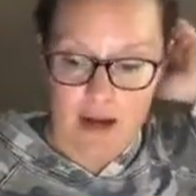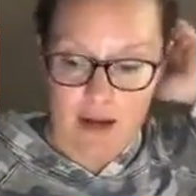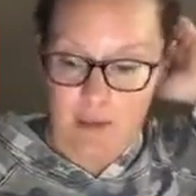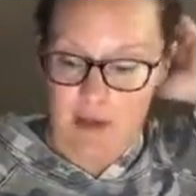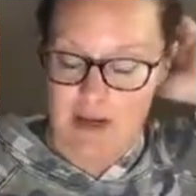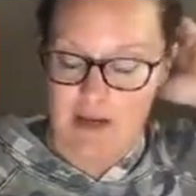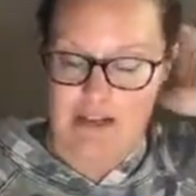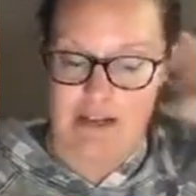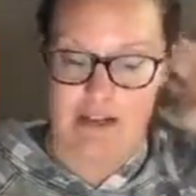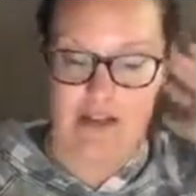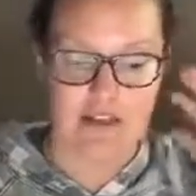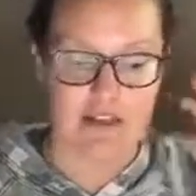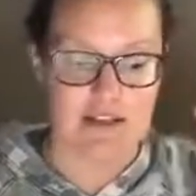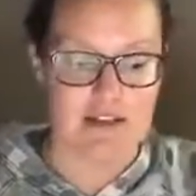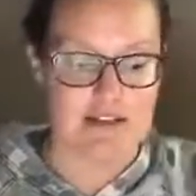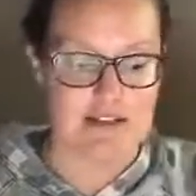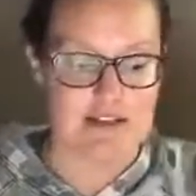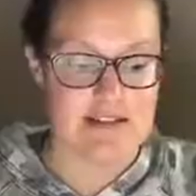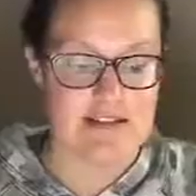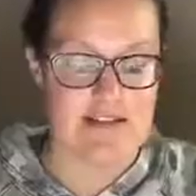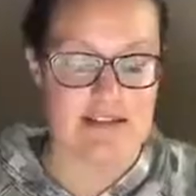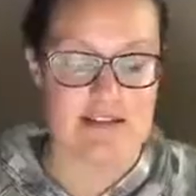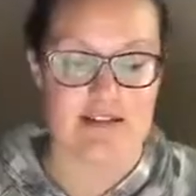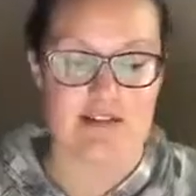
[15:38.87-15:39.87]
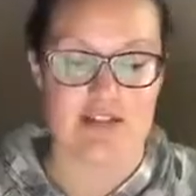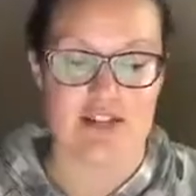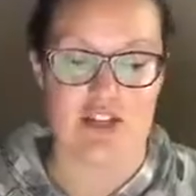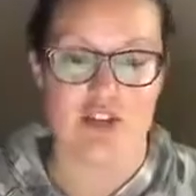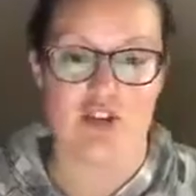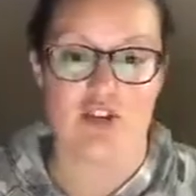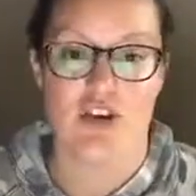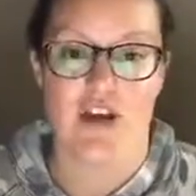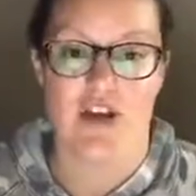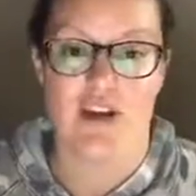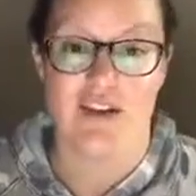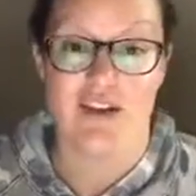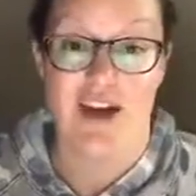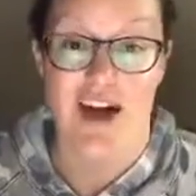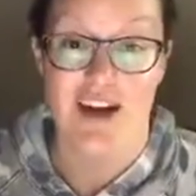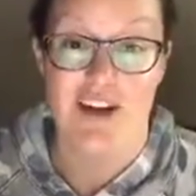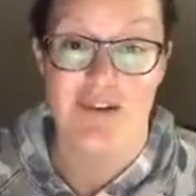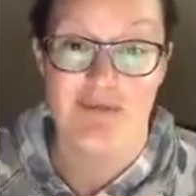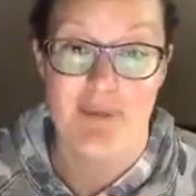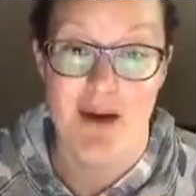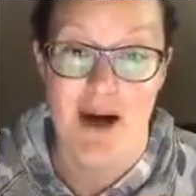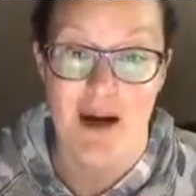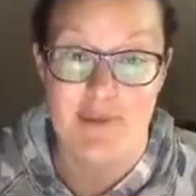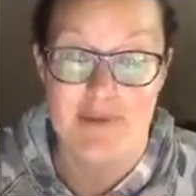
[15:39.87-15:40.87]
Because I think this is a skill that a lot
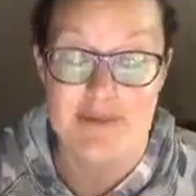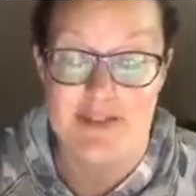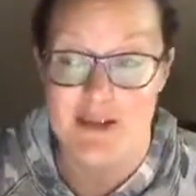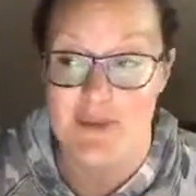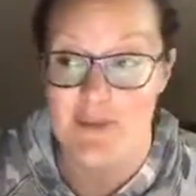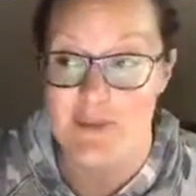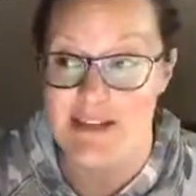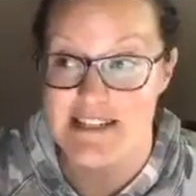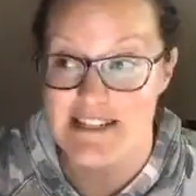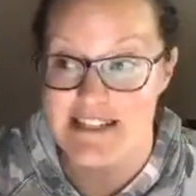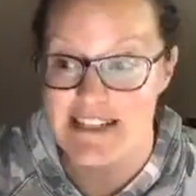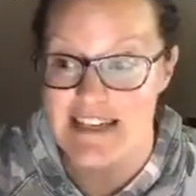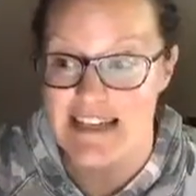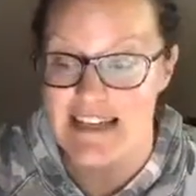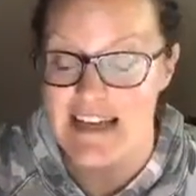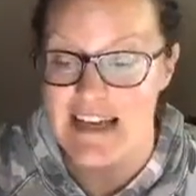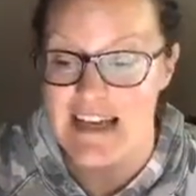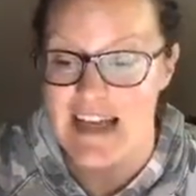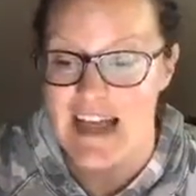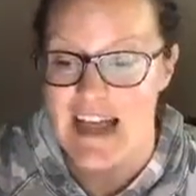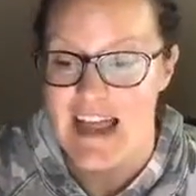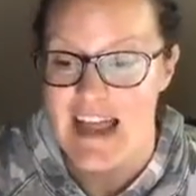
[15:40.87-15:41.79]
of moms are missing.